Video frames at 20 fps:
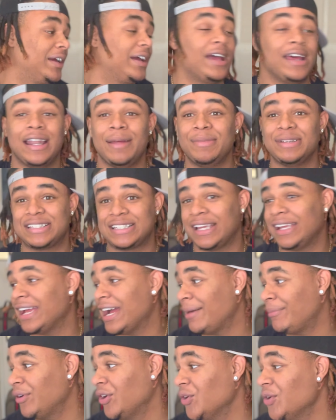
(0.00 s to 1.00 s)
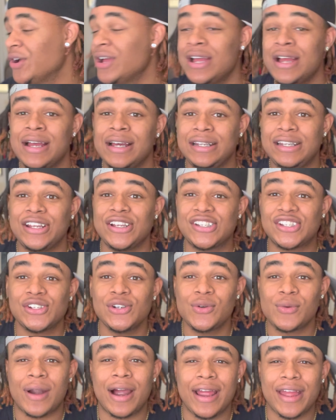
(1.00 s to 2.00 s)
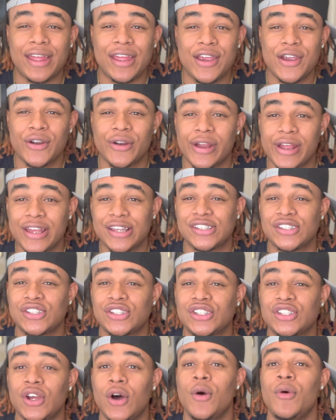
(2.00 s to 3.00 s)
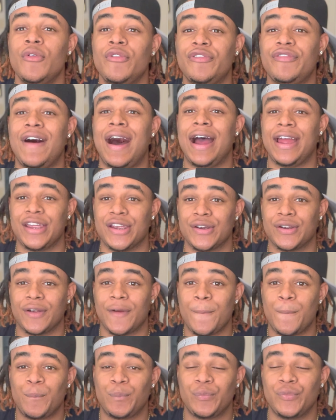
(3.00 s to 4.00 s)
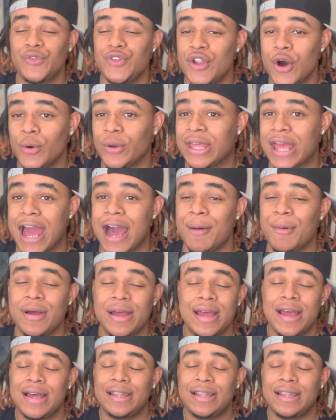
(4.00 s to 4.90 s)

And let me tell y'all, bro, this shoe right here is so fire. No cap.